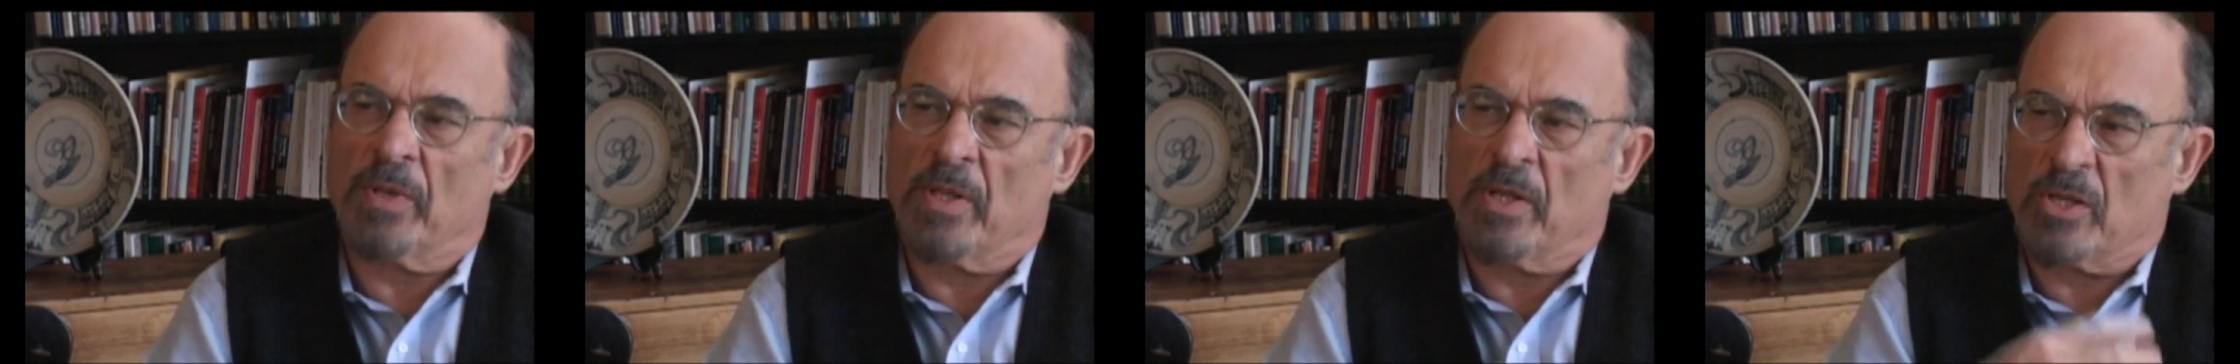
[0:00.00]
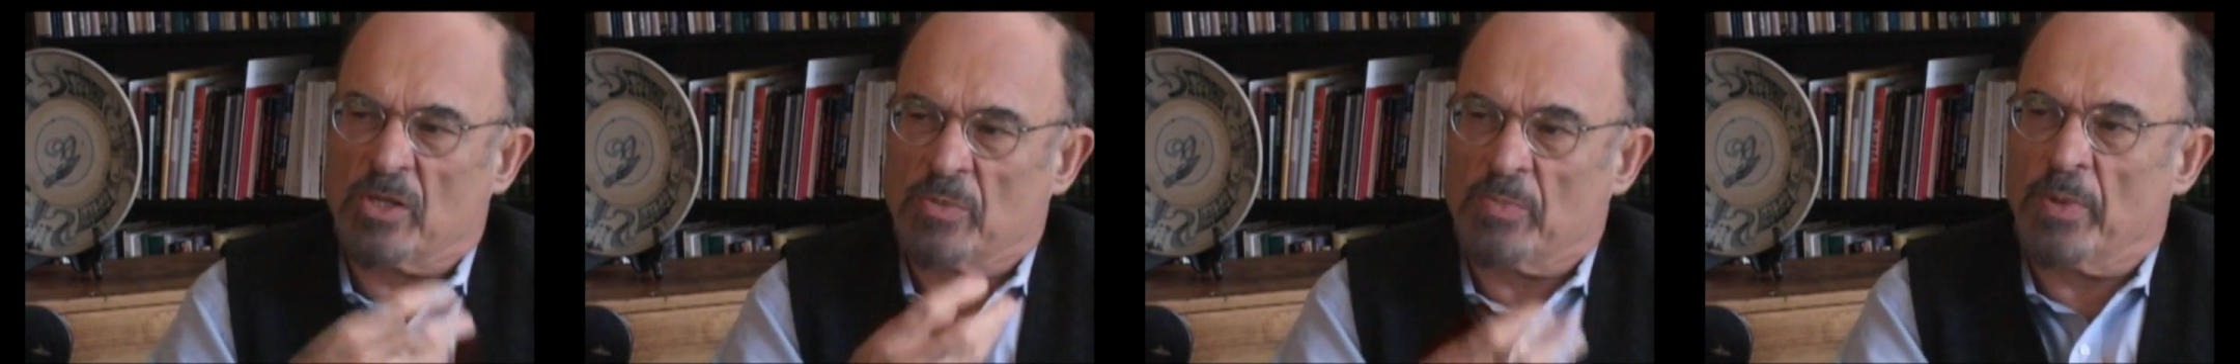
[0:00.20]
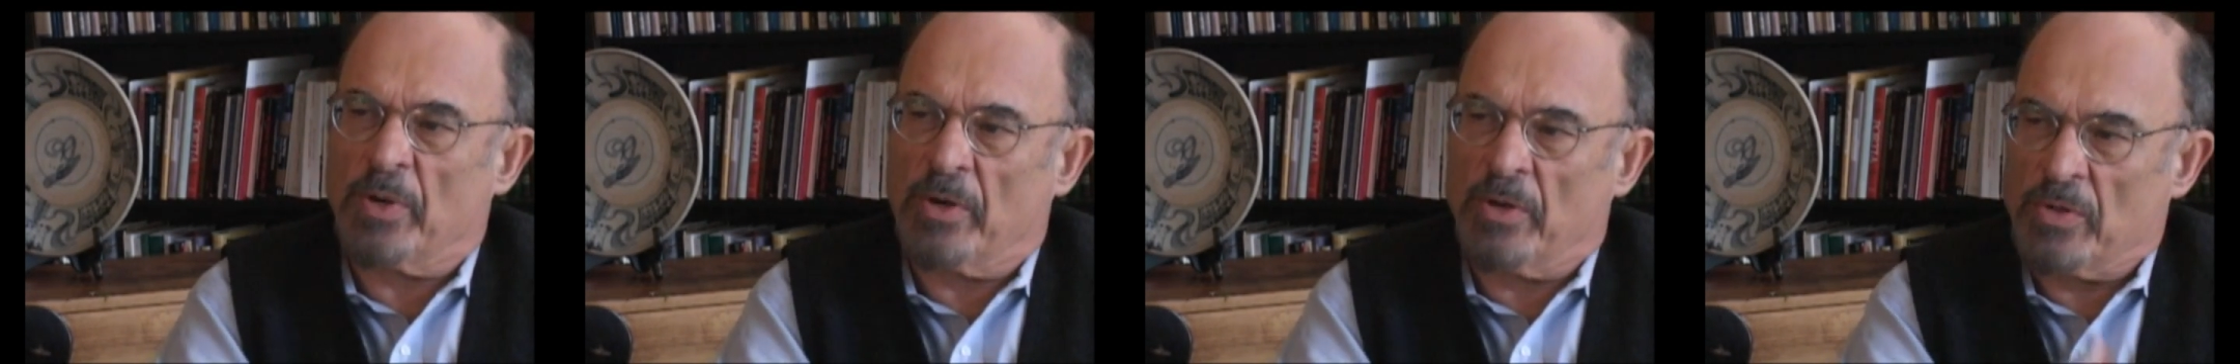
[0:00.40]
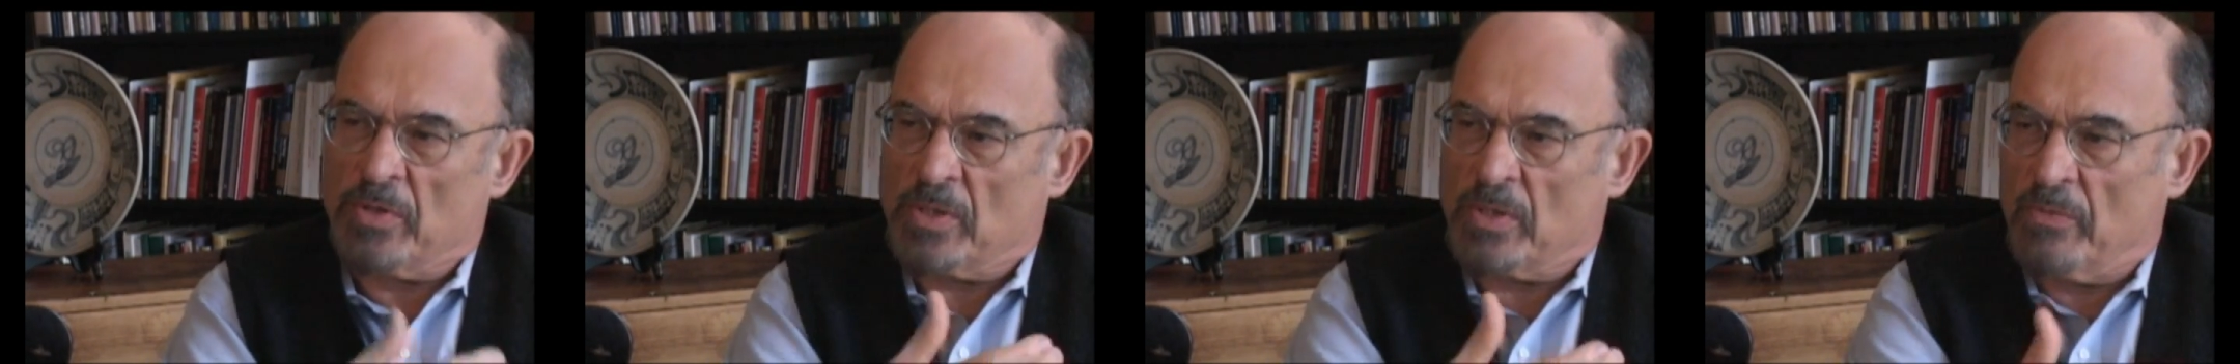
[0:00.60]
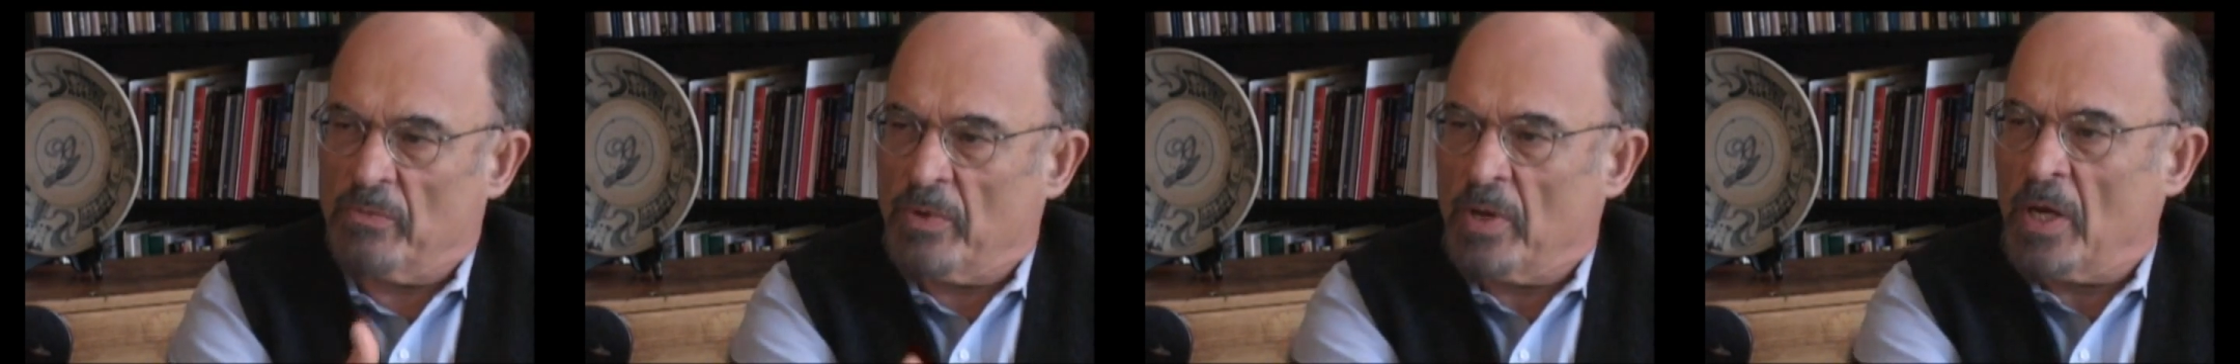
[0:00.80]
the
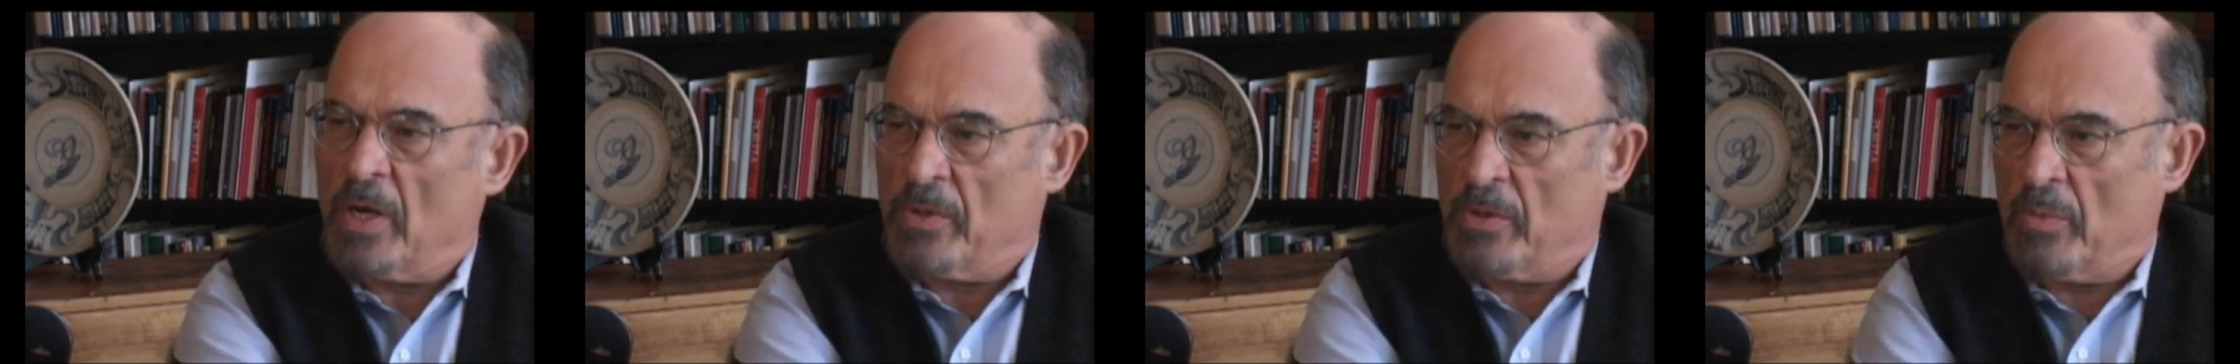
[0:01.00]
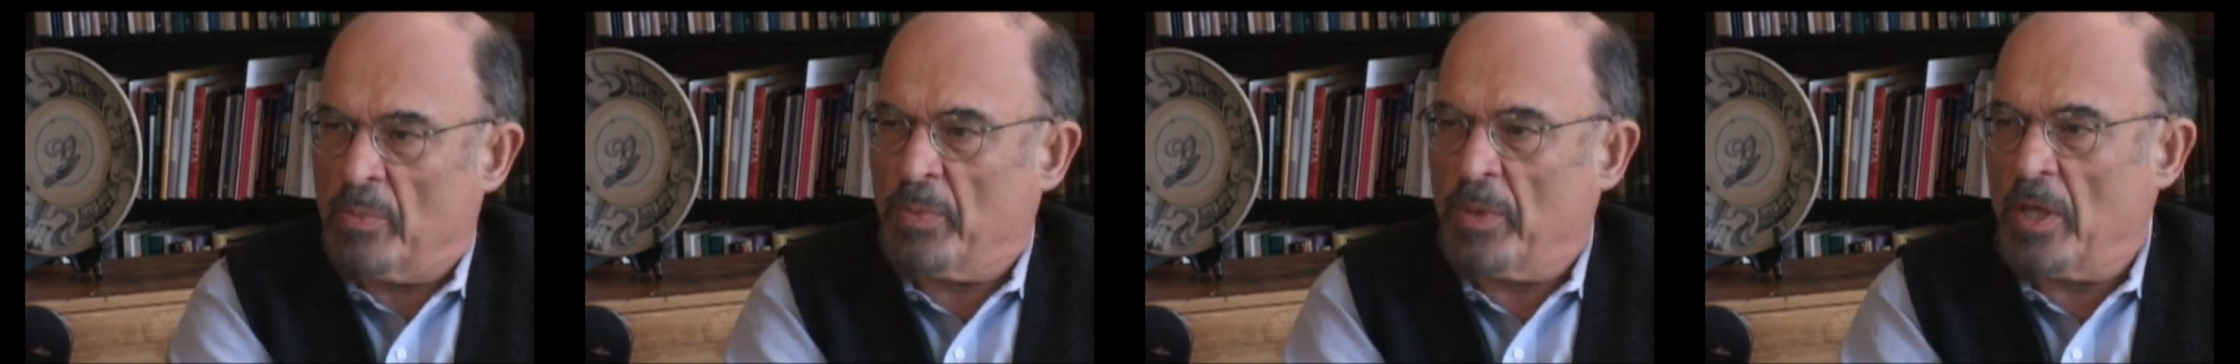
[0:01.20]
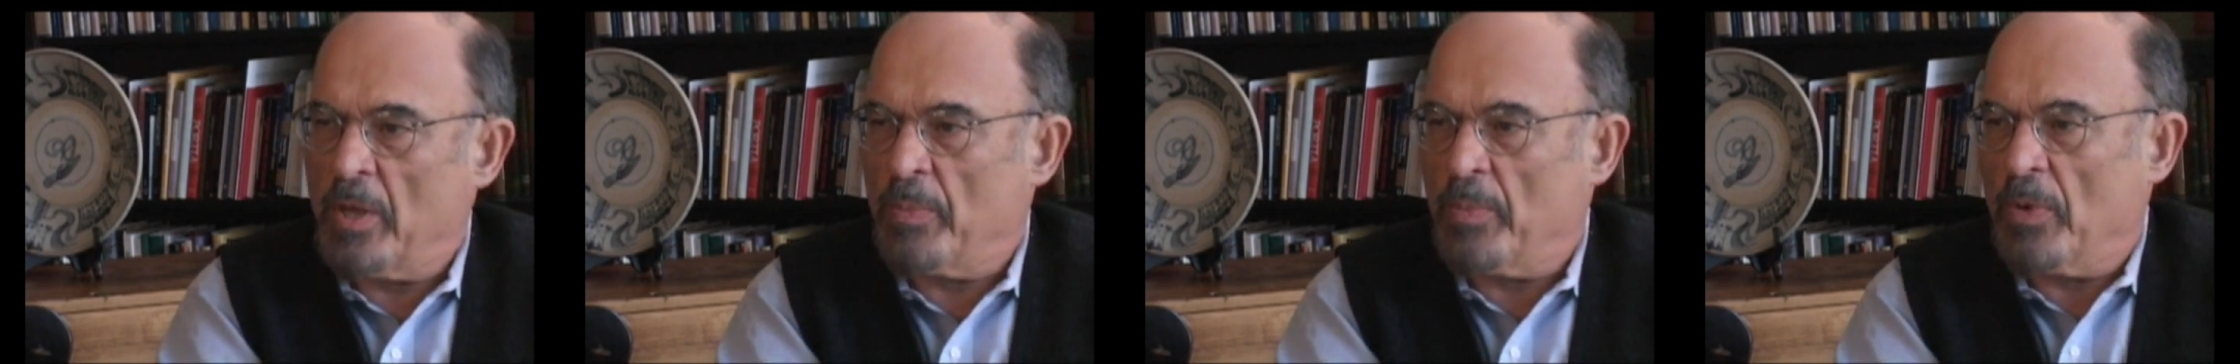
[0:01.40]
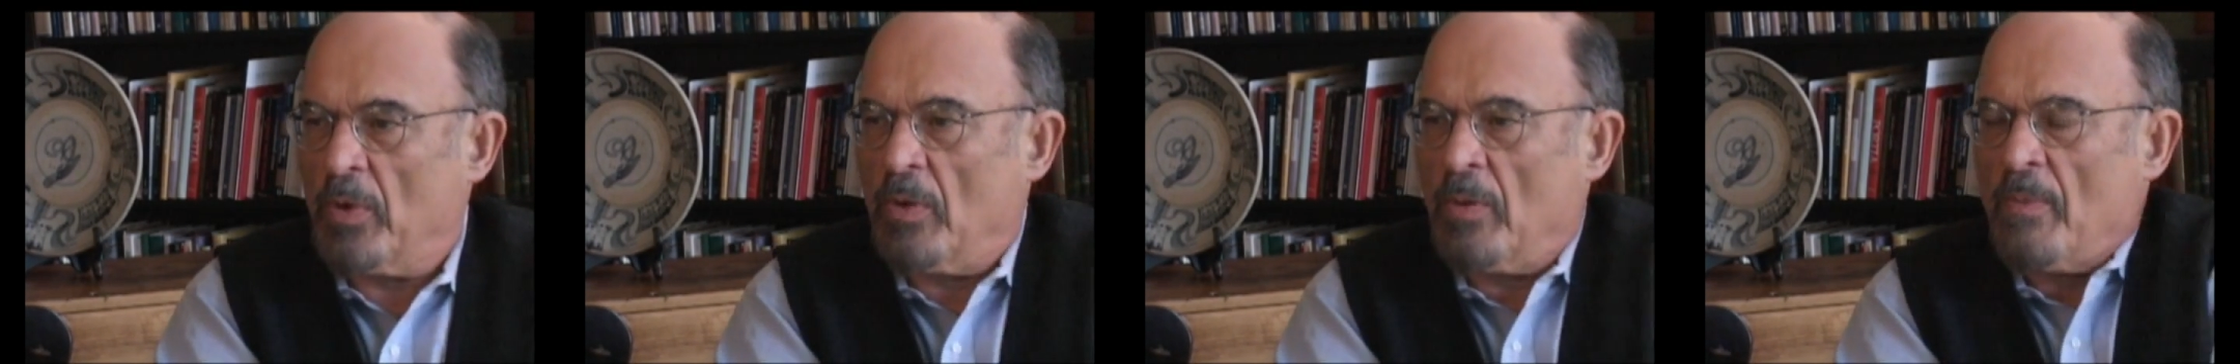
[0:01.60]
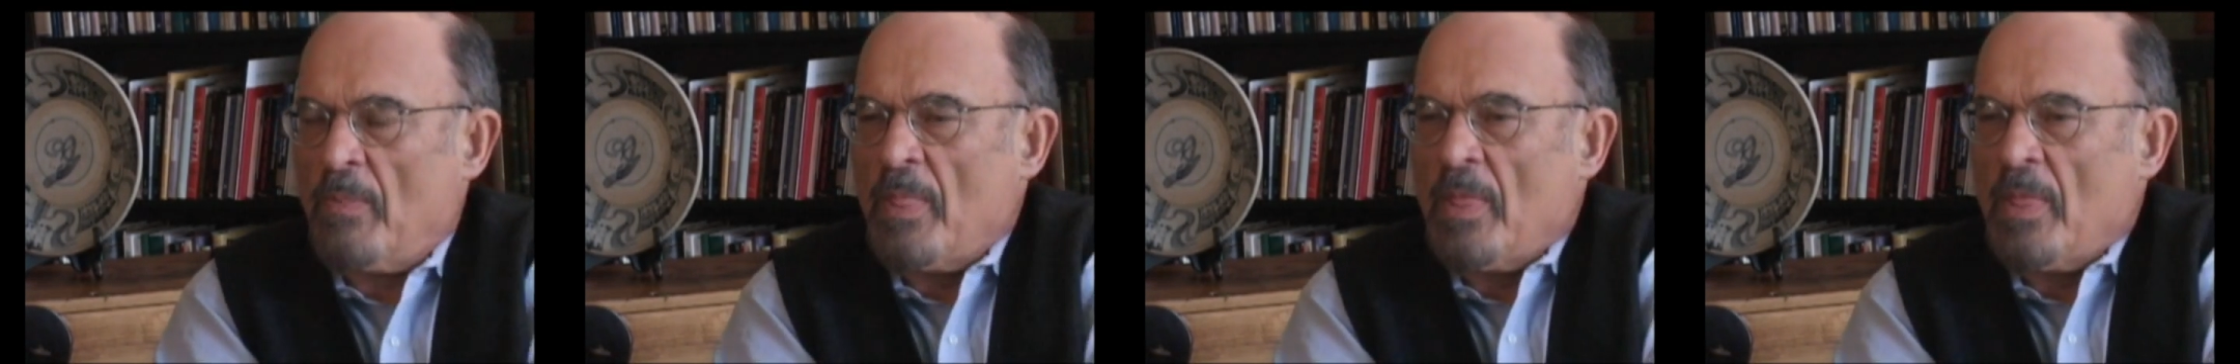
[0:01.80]
experience of other people.